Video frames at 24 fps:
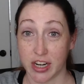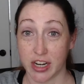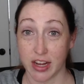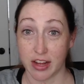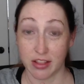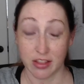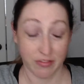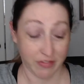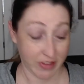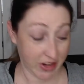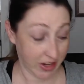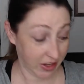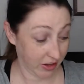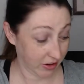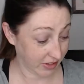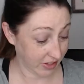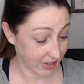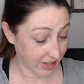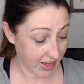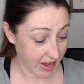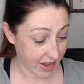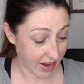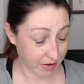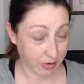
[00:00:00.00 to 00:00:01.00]
out the videos
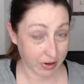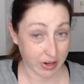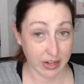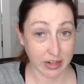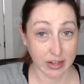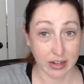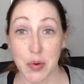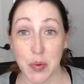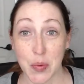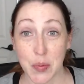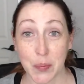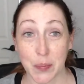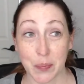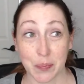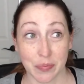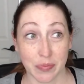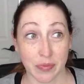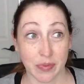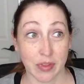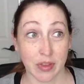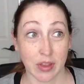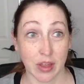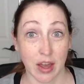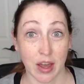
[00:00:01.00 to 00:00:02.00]
of that one,
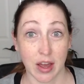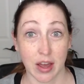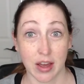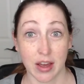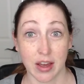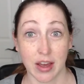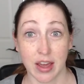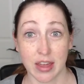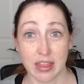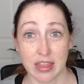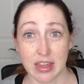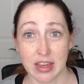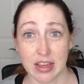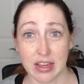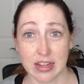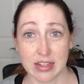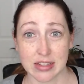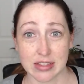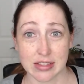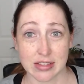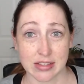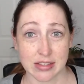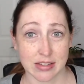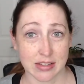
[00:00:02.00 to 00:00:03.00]
uh, I think
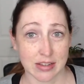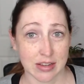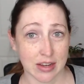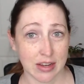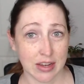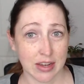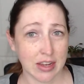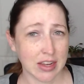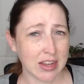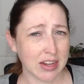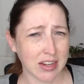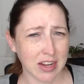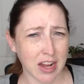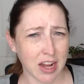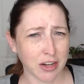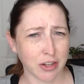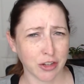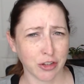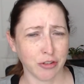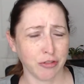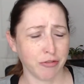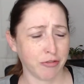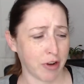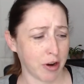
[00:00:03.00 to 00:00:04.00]
it's not
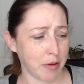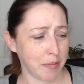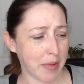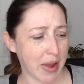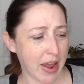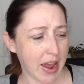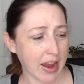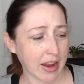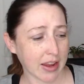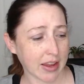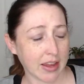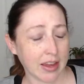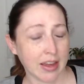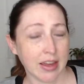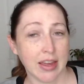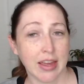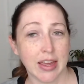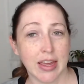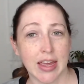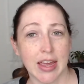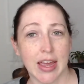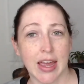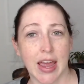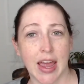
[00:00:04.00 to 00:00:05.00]
too far back.
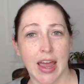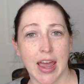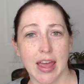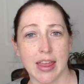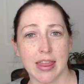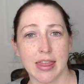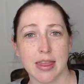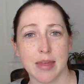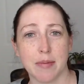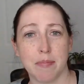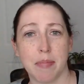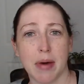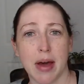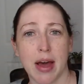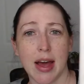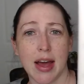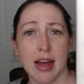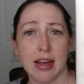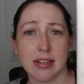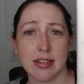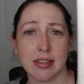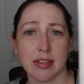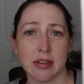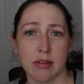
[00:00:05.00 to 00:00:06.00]
And the
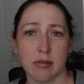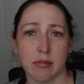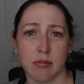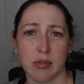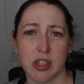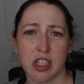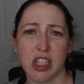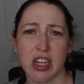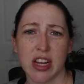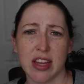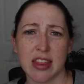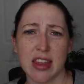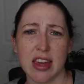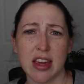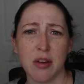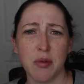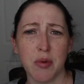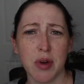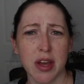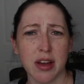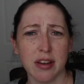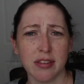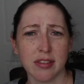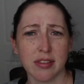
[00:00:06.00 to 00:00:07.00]
possum, which I think
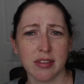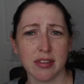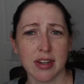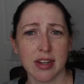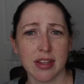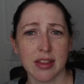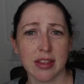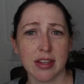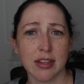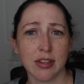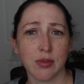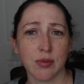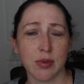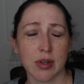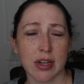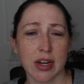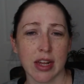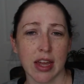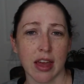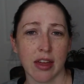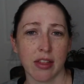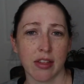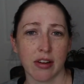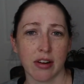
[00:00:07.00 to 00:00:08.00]
we also did this one
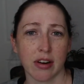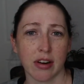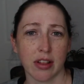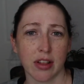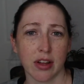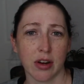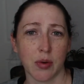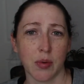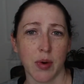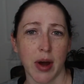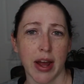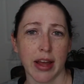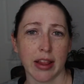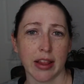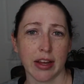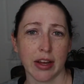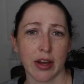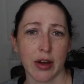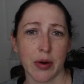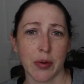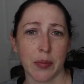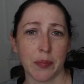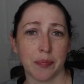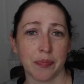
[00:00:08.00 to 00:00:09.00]
together a little while ago.